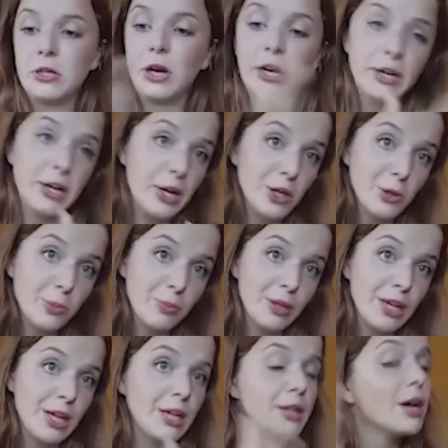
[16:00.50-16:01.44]
an
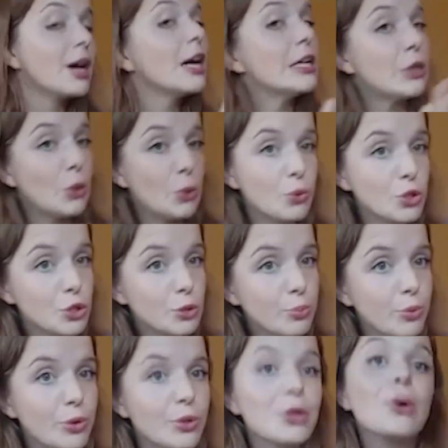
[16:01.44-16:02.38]
airplane, an
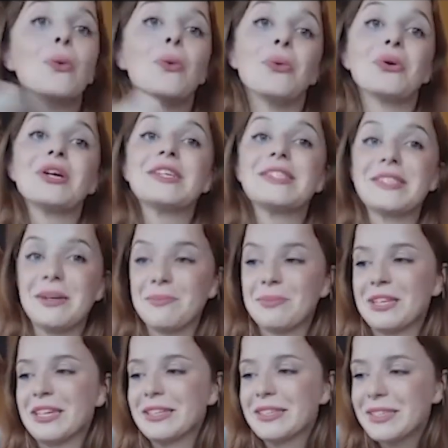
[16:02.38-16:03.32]
audiobook, or
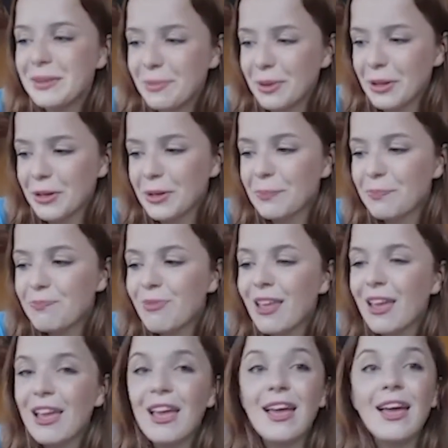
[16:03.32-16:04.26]
something similar.
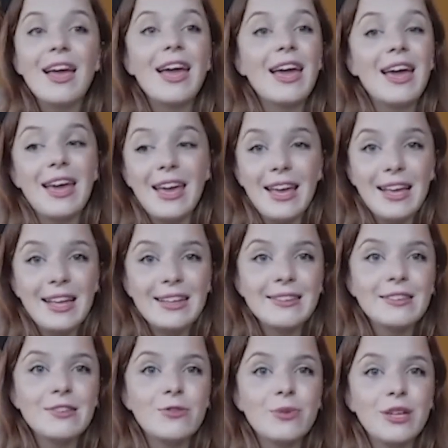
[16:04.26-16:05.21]

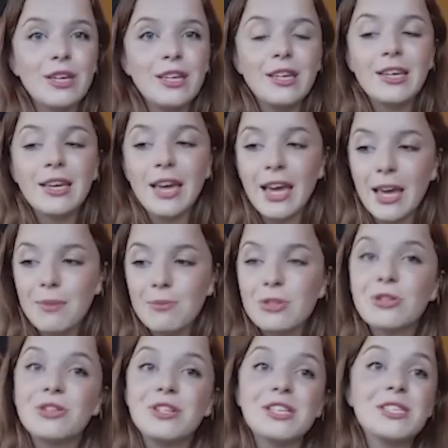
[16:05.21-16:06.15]
And we came
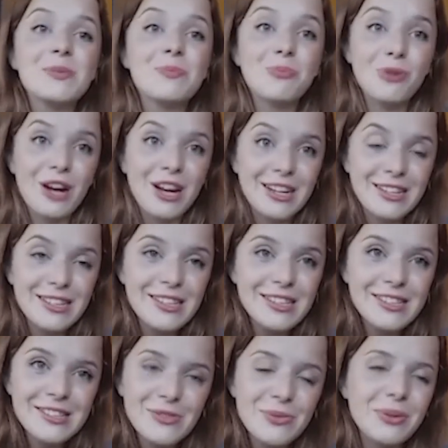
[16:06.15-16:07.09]
to this
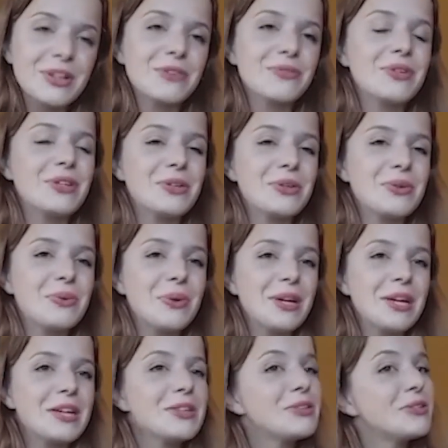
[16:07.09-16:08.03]
practice where we are
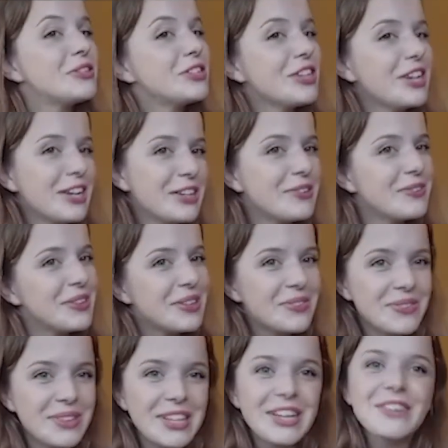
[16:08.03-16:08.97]
going to check what
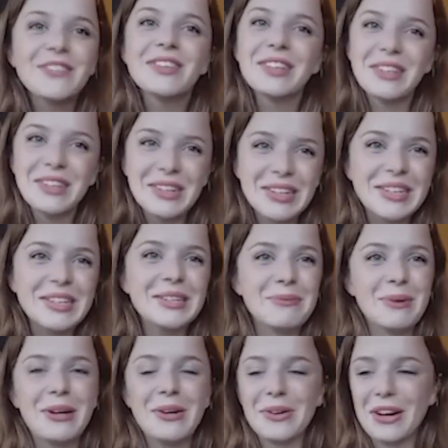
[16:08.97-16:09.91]
we have learned
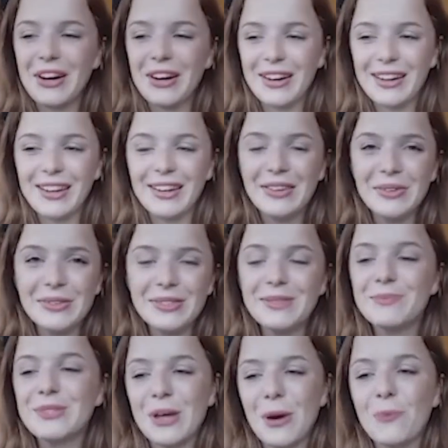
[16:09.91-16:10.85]
about articles.
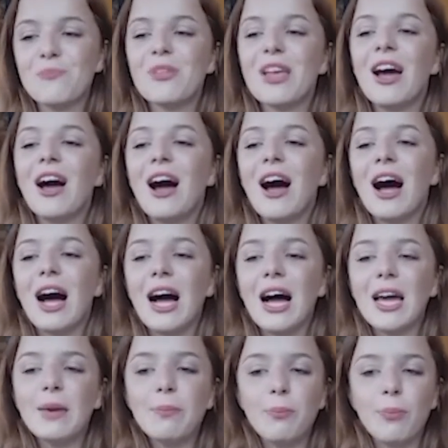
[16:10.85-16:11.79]
So
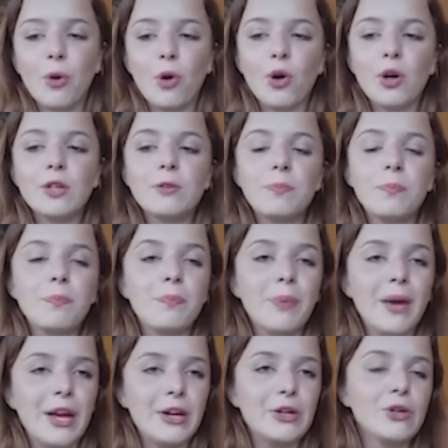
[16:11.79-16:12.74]
I bought
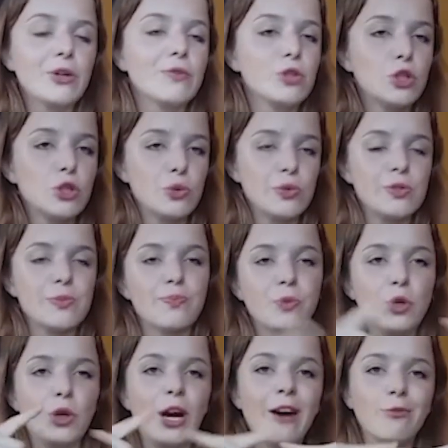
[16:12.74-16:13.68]
pair of shoes.
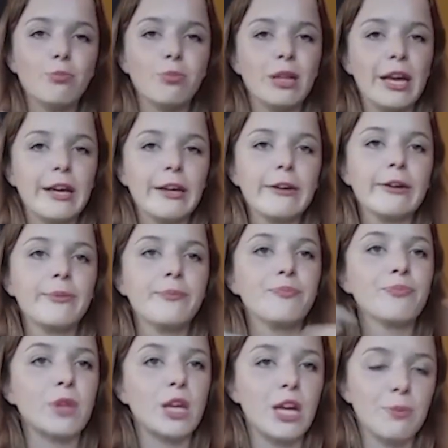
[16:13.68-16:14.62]
You have blank
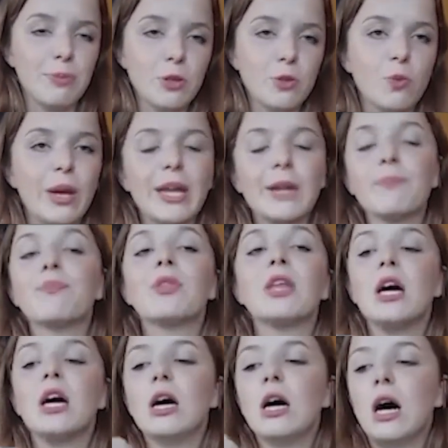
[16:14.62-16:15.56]
in between.
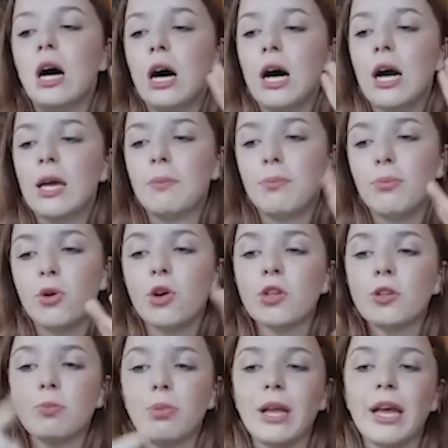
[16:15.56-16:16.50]
I
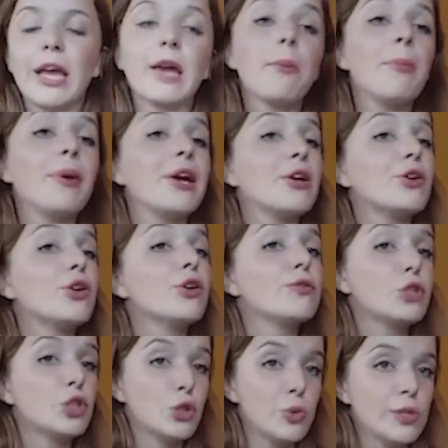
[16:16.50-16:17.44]
bought blank pair of
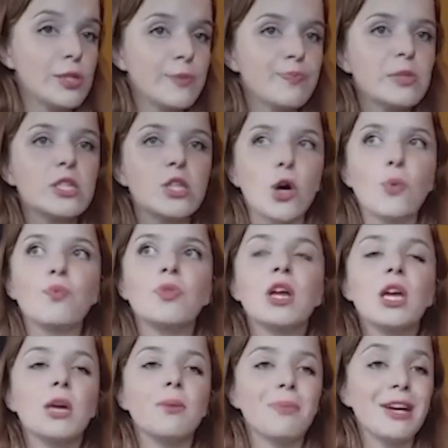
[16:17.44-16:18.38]
shoes. So
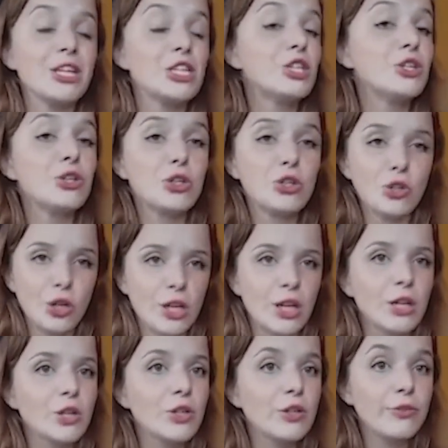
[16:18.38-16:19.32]
imagine you're
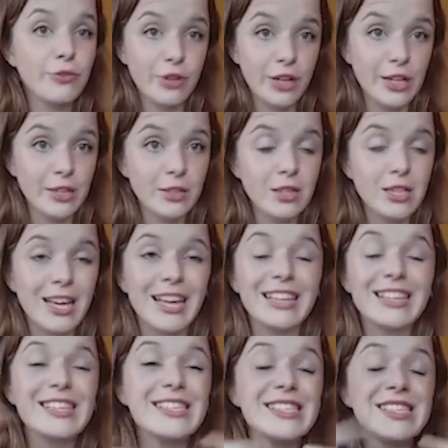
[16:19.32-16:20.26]
talking to a friend and
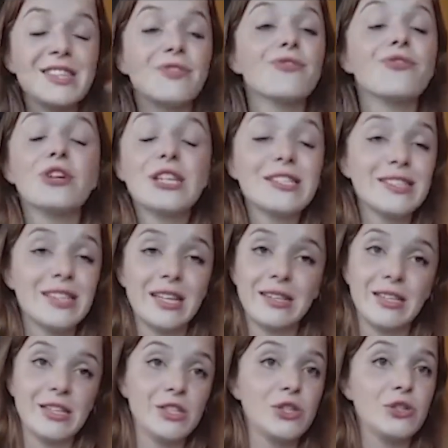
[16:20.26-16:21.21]
this is the first
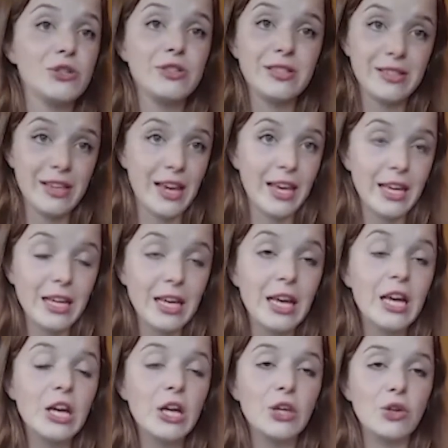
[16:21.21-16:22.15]
sentence you're saying.
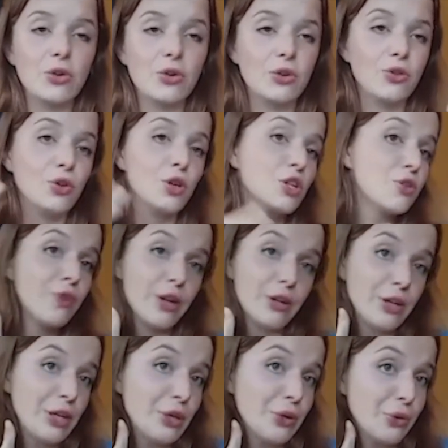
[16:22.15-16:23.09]
You're not
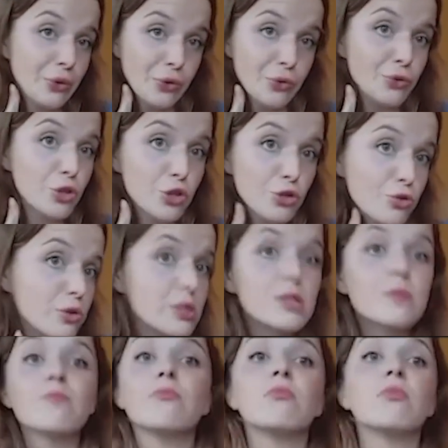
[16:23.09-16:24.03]
wearing your new
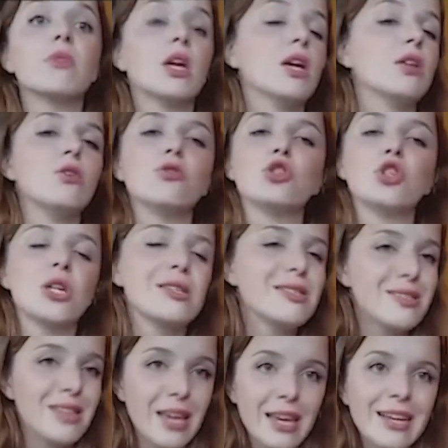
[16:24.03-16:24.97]
shoes and you're just
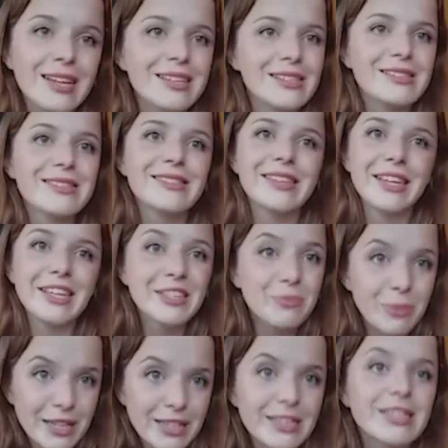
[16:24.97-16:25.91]
saying this
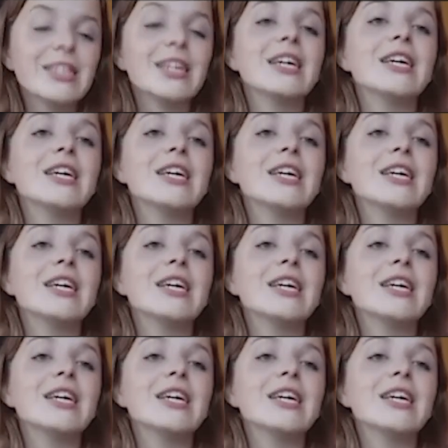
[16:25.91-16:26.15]
statement.